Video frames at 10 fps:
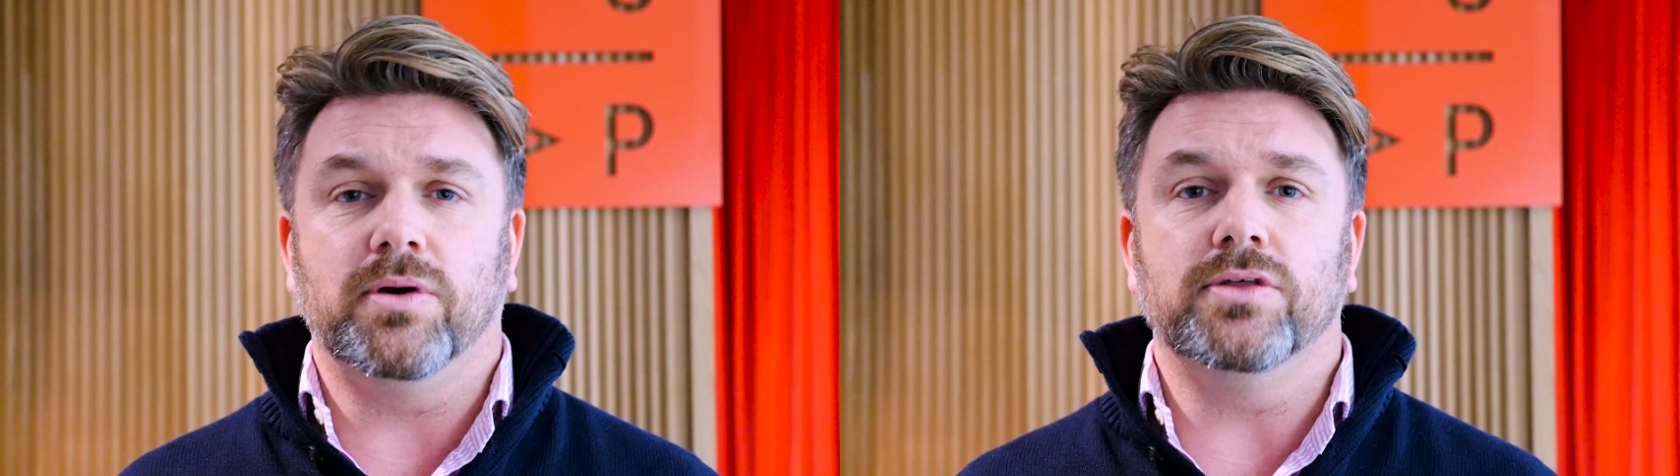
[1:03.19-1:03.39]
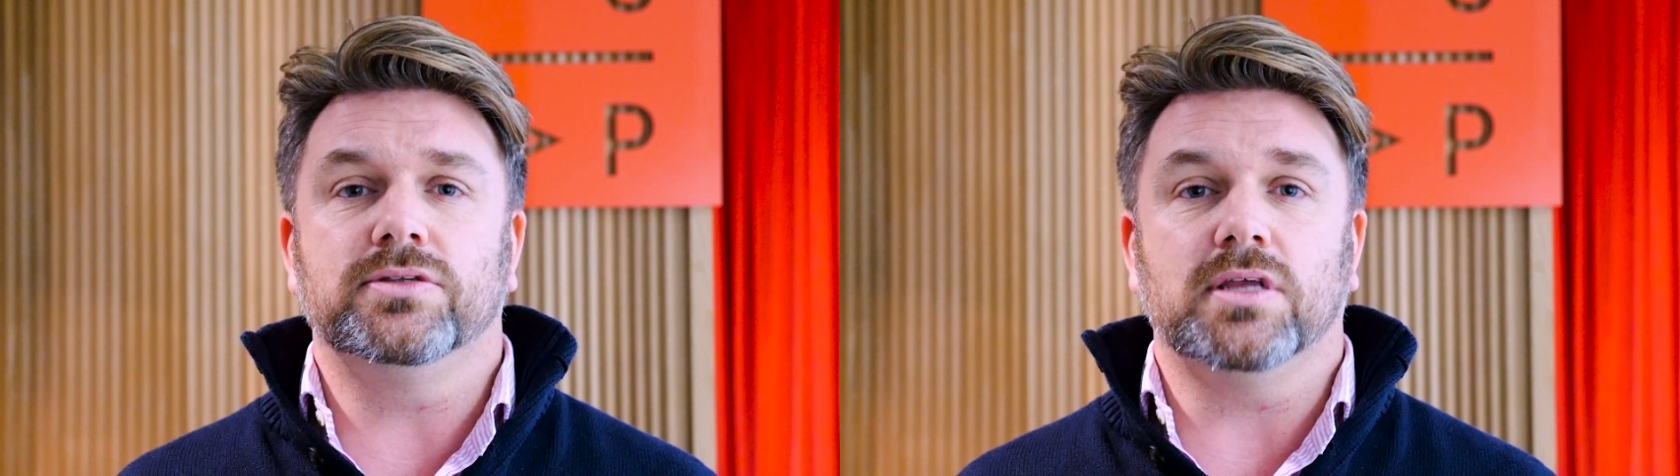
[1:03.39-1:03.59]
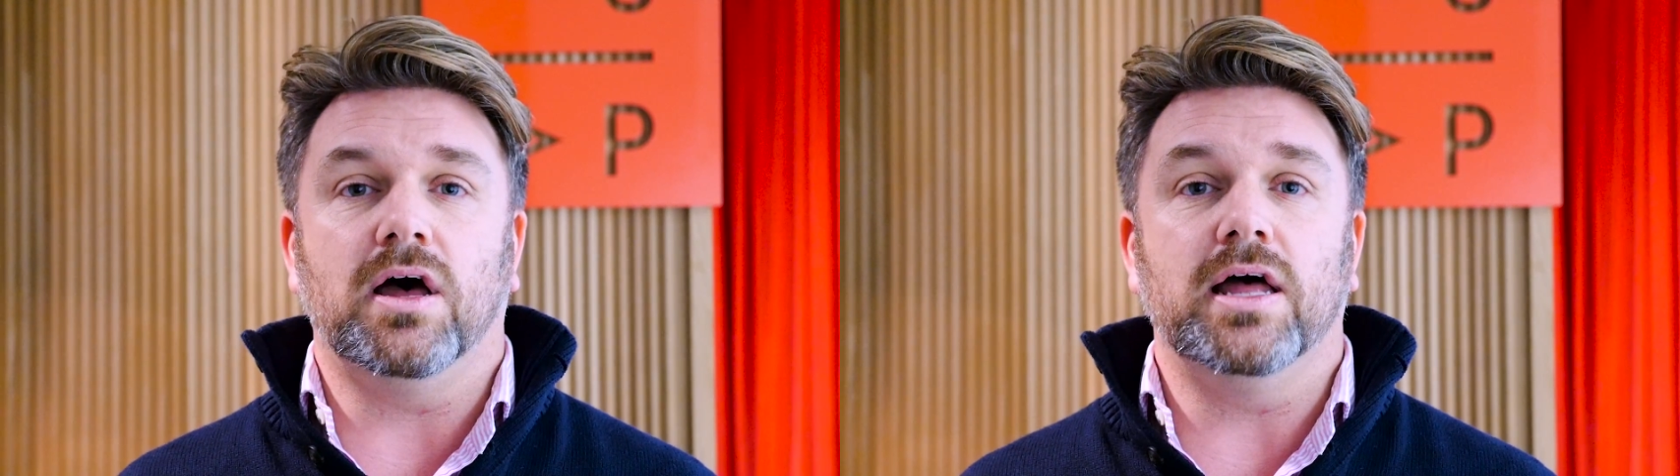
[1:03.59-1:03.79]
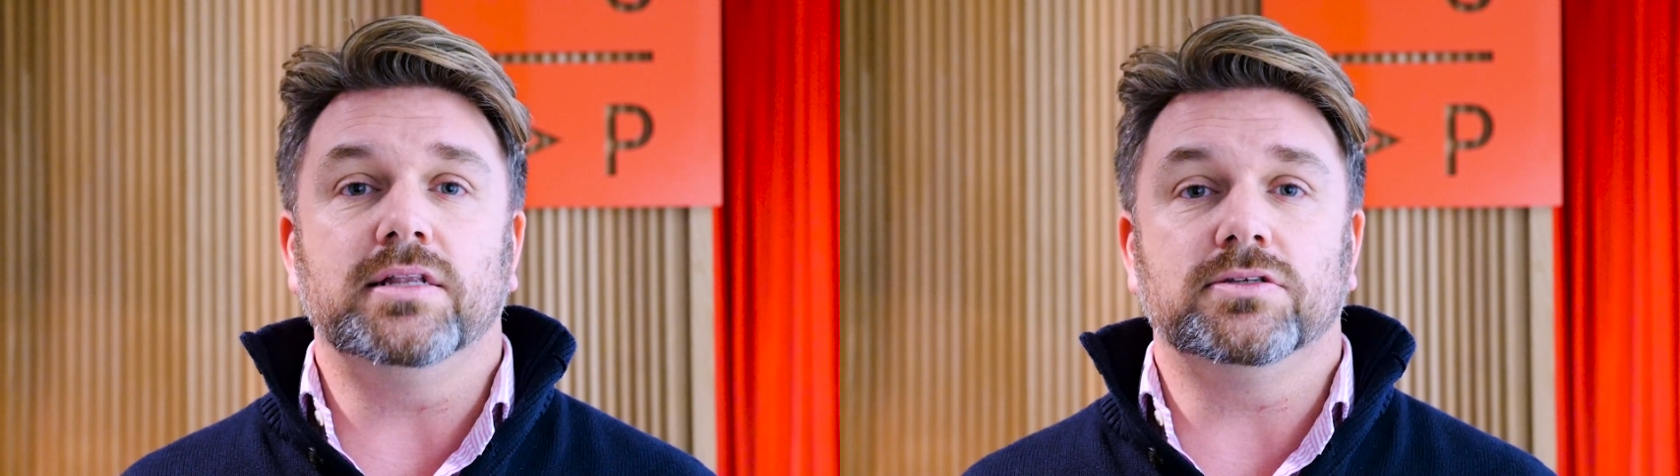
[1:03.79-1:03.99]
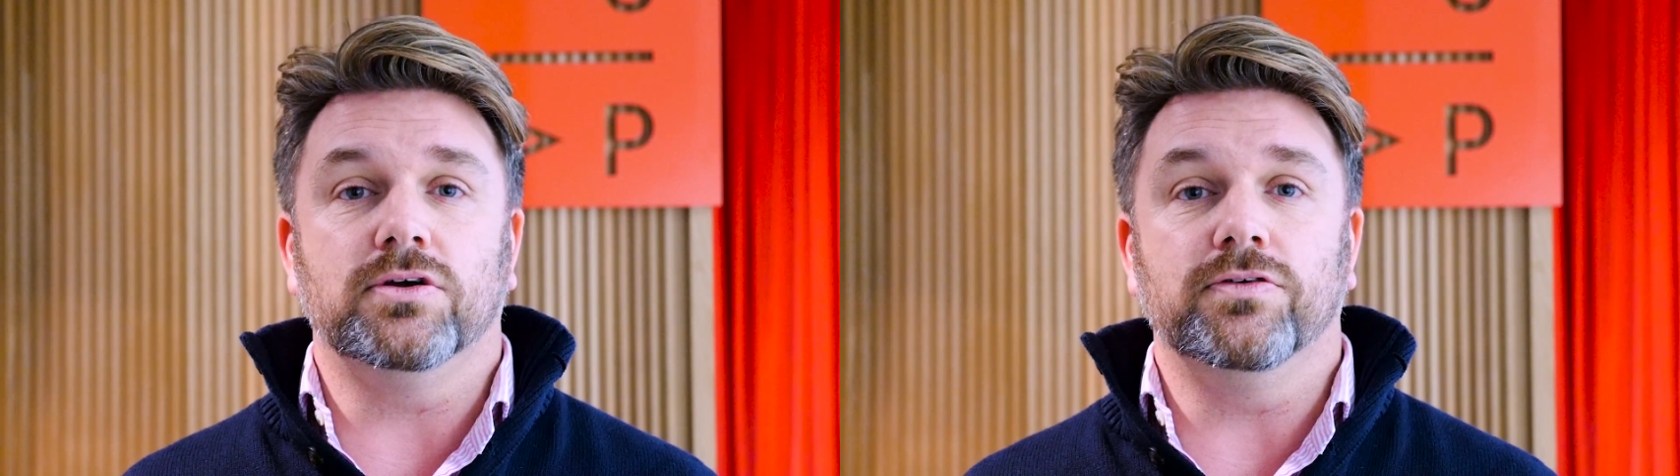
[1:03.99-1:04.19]
both
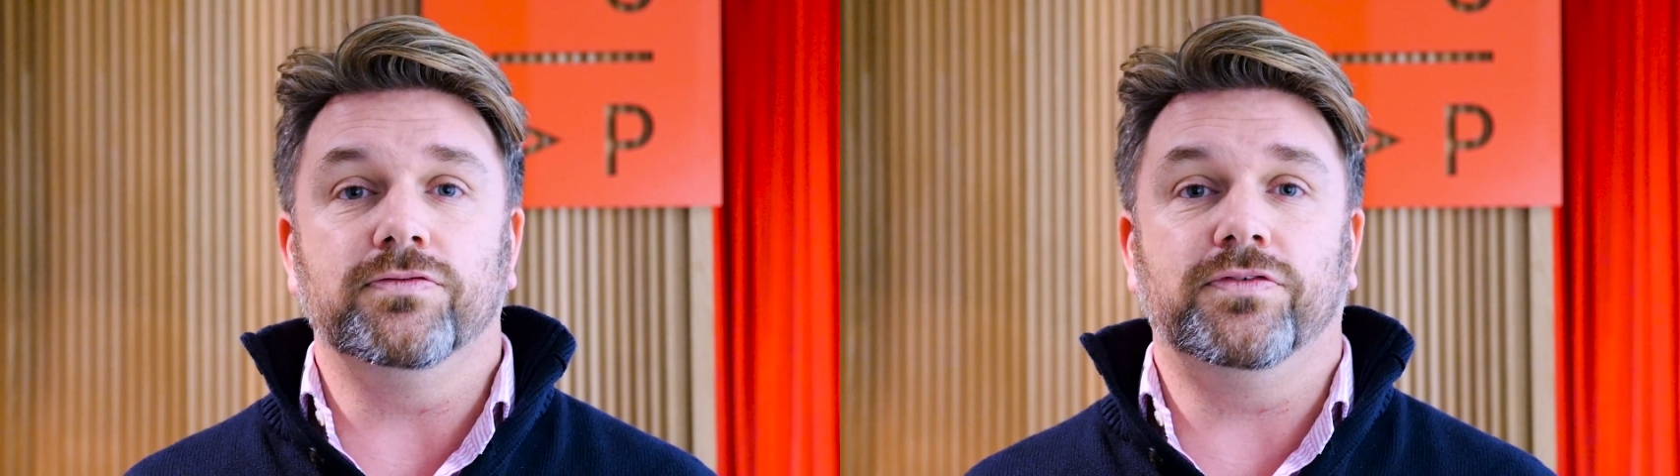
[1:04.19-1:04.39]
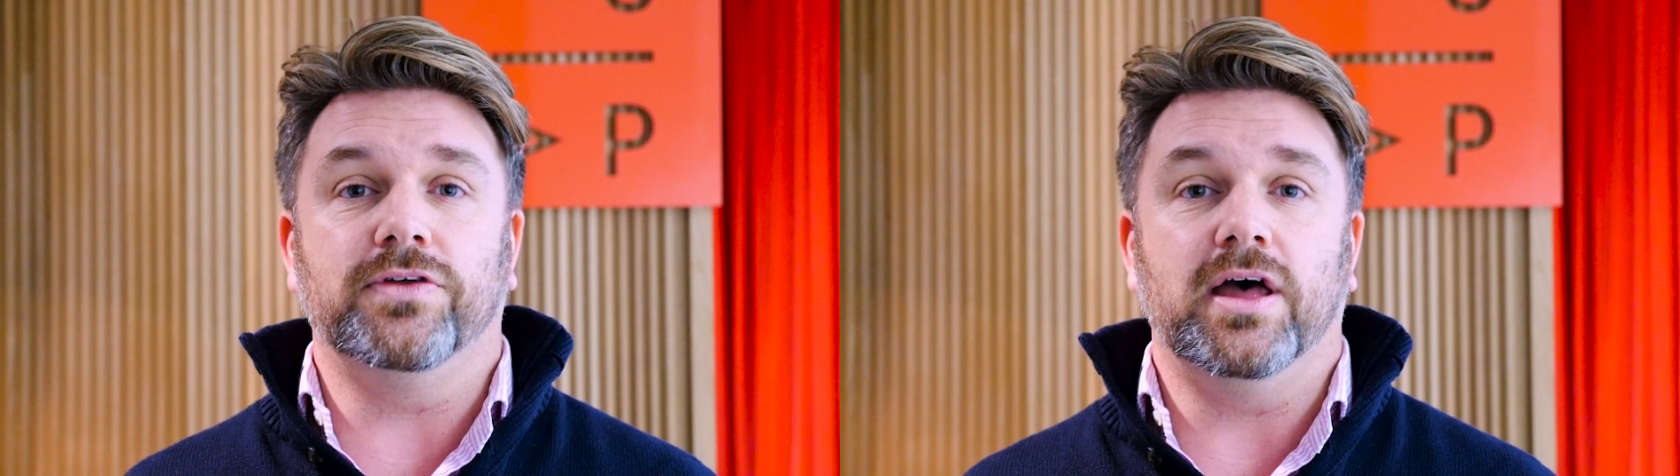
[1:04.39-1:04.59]
sides of